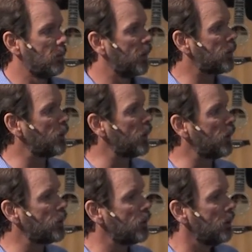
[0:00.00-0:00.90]
It's
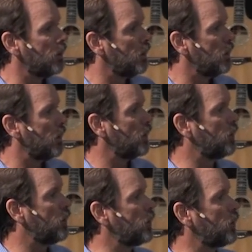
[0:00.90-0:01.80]
these,
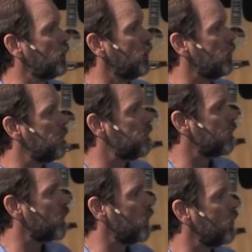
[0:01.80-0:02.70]
it's this
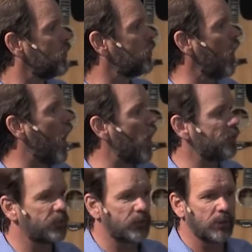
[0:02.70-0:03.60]

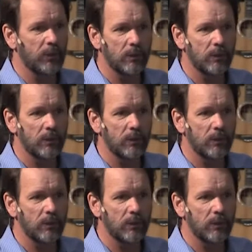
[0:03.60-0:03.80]
soft,